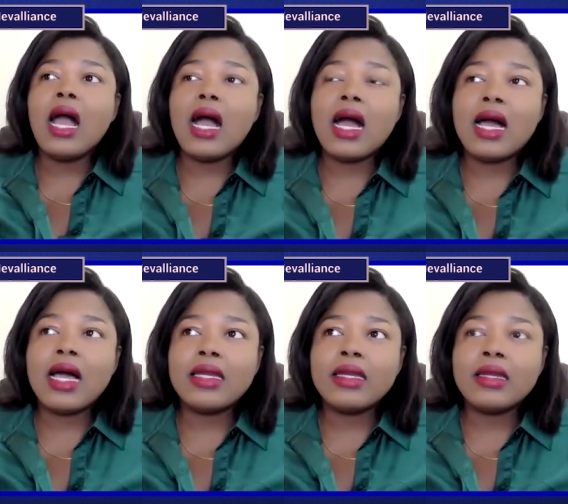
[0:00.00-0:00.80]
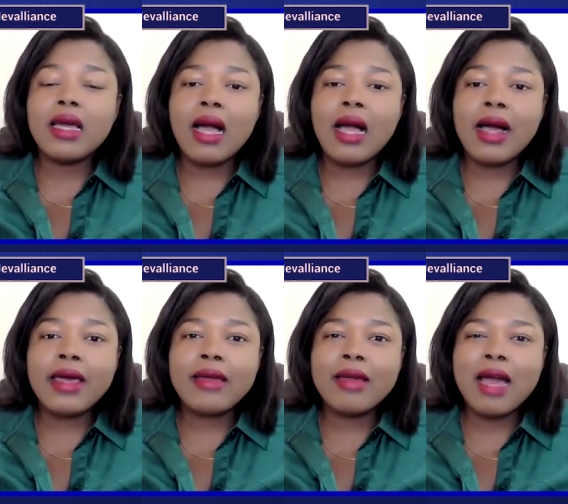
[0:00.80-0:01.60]
And
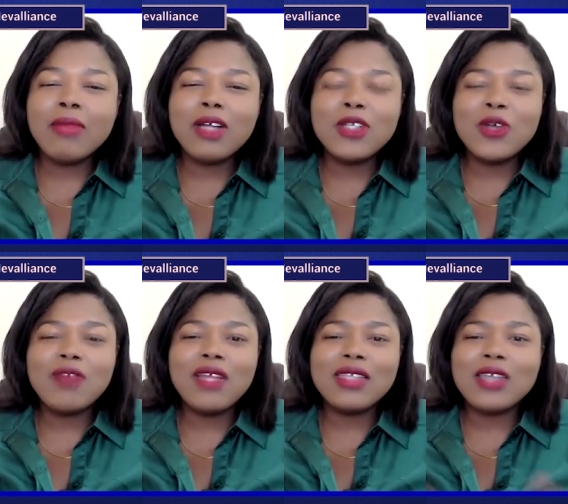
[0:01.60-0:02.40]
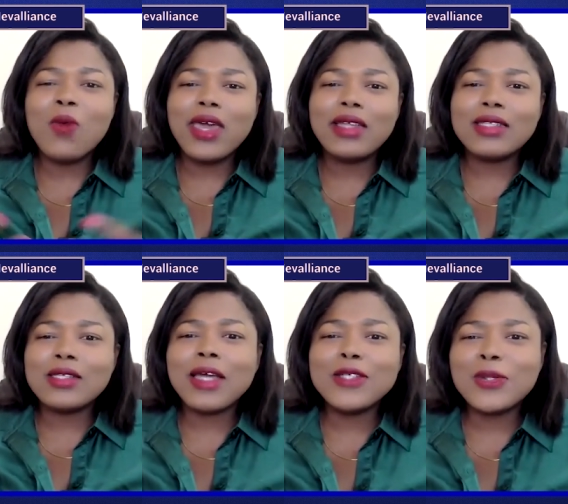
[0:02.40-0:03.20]
I'm not sure if that's a way
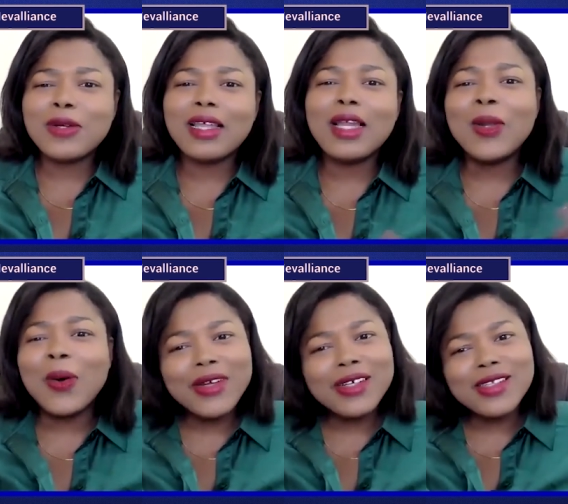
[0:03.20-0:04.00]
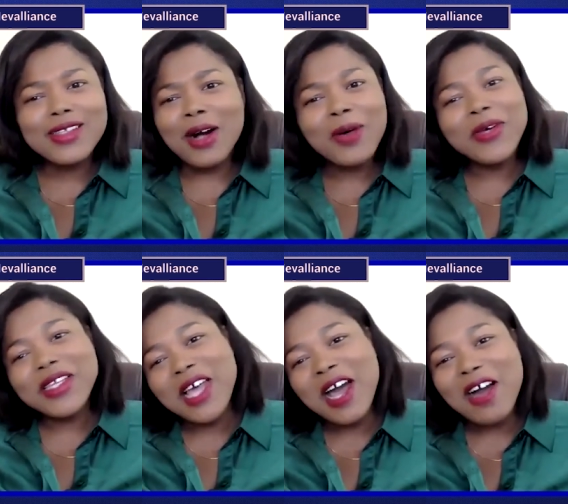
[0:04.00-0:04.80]
to ensure that lawyers
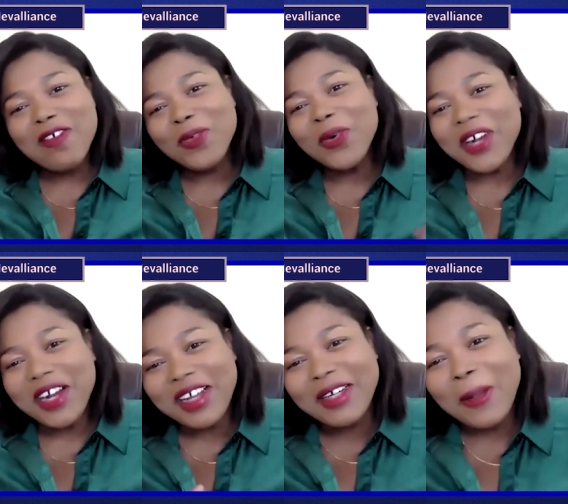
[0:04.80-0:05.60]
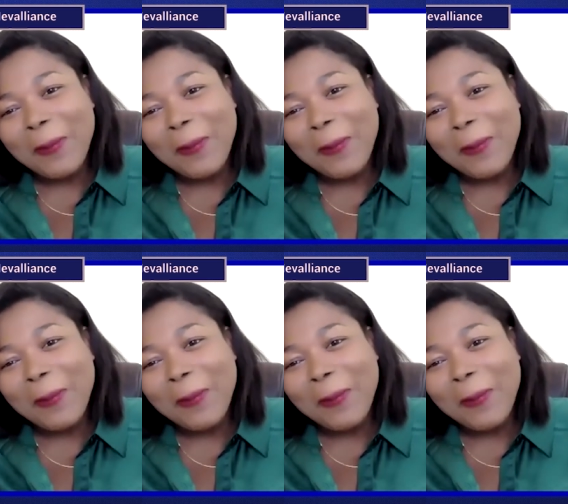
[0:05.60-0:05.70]
always have work.